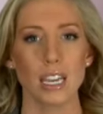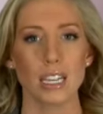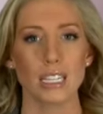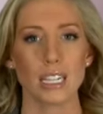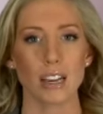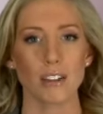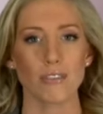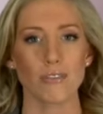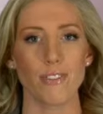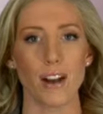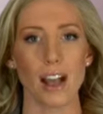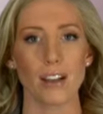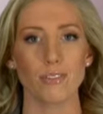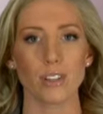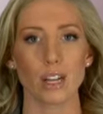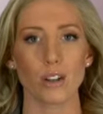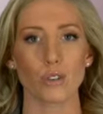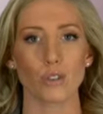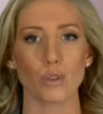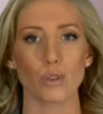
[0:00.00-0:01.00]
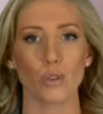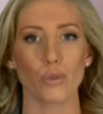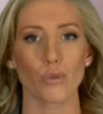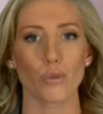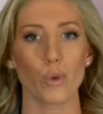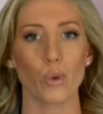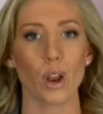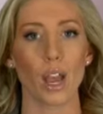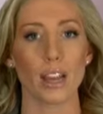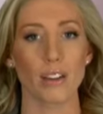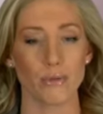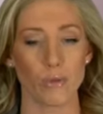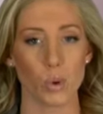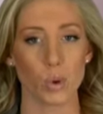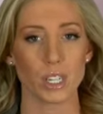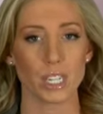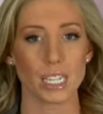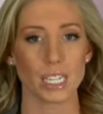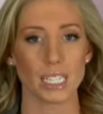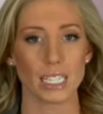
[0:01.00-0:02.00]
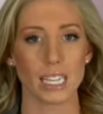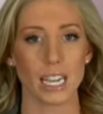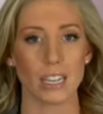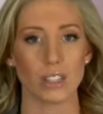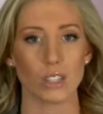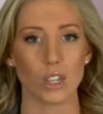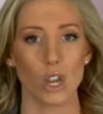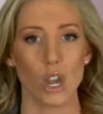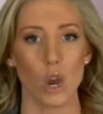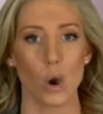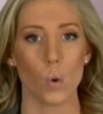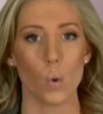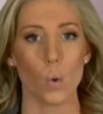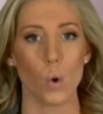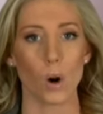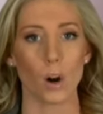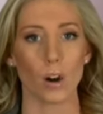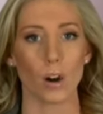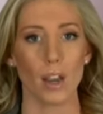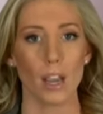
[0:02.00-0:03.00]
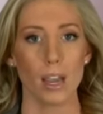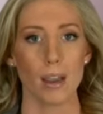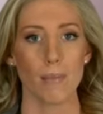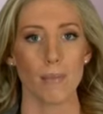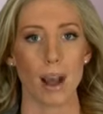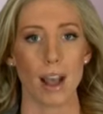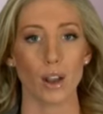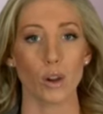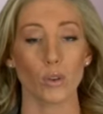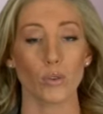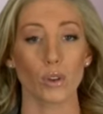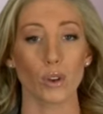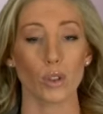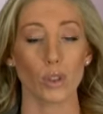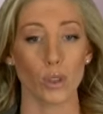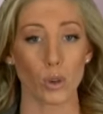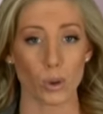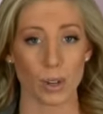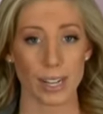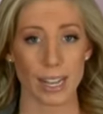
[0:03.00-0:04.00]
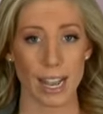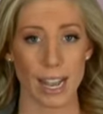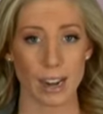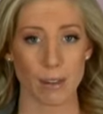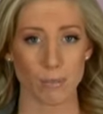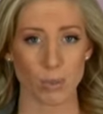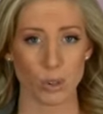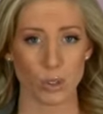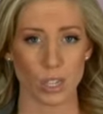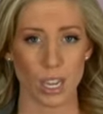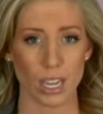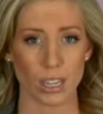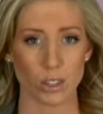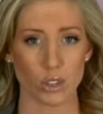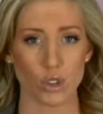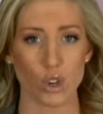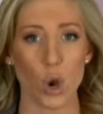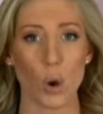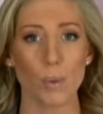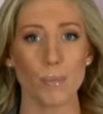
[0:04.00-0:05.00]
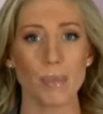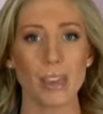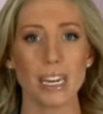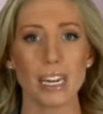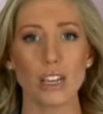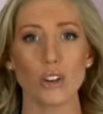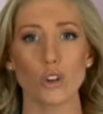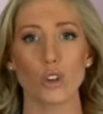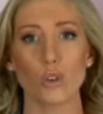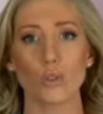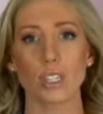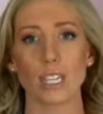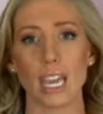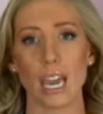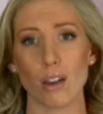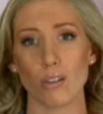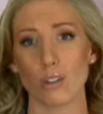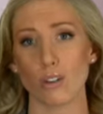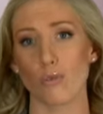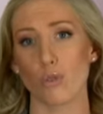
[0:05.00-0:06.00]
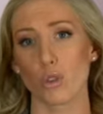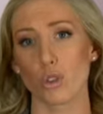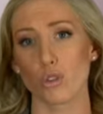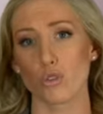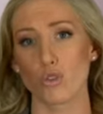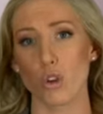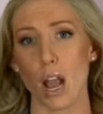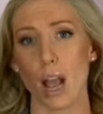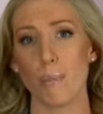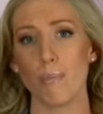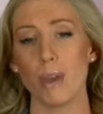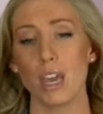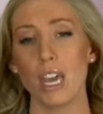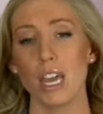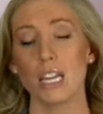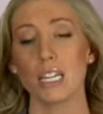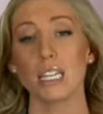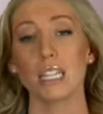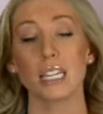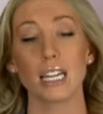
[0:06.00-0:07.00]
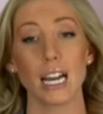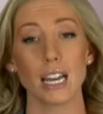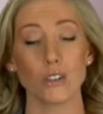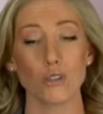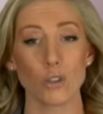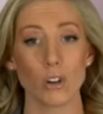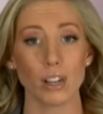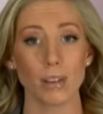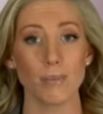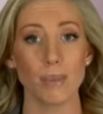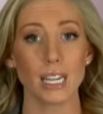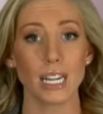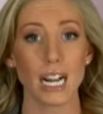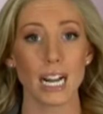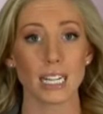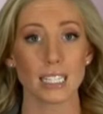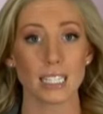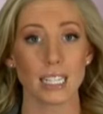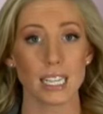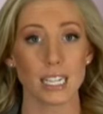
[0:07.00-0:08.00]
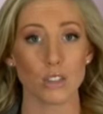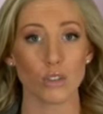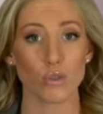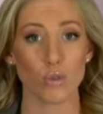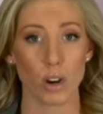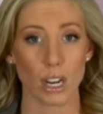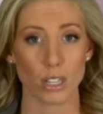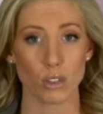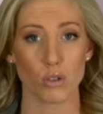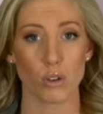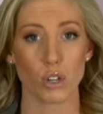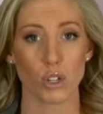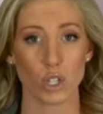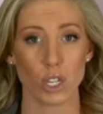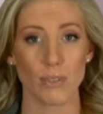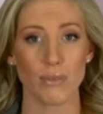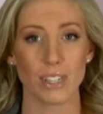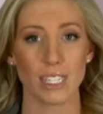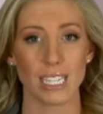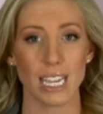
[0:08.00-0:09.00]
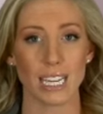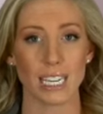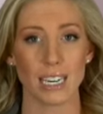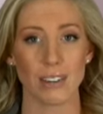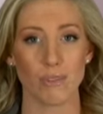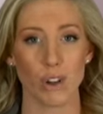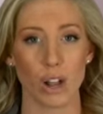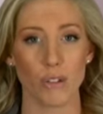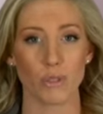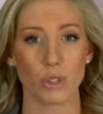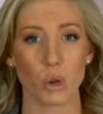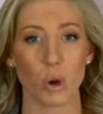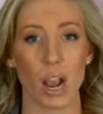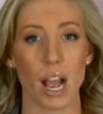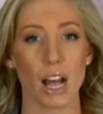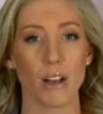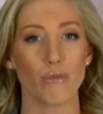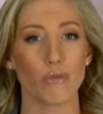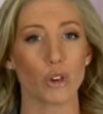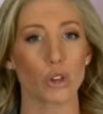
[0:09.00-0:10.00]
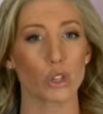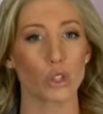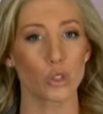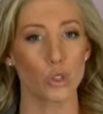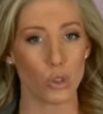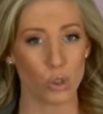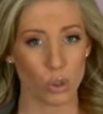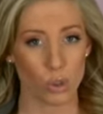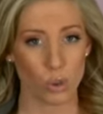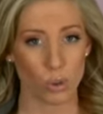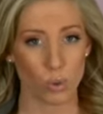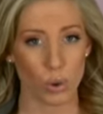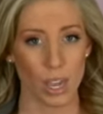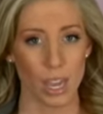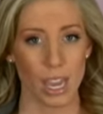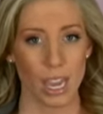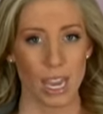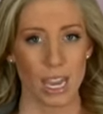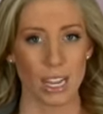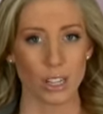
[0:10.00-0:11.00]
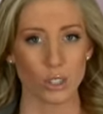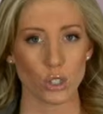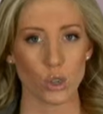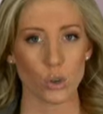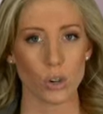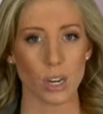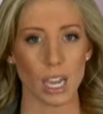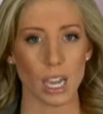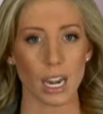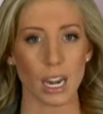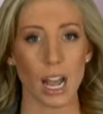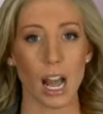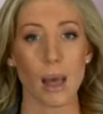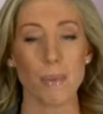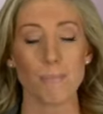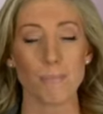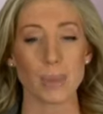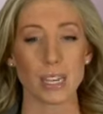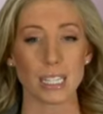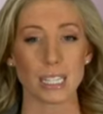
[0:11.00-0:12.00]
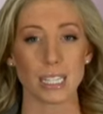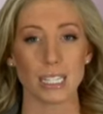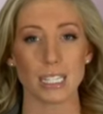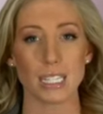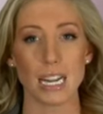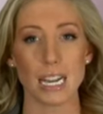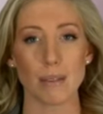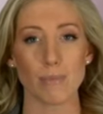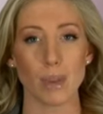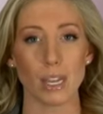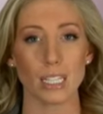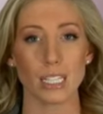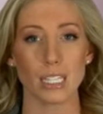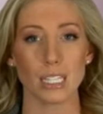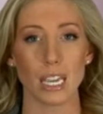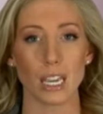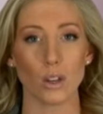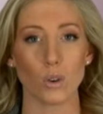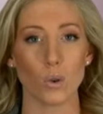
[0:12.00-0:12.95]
down $5.14, or by over 38%. No immediate news accounted for the drop. To the contrary, Mecox Lane's director and chief executive officer, Alfred Gu, issued an upbeat statement saying,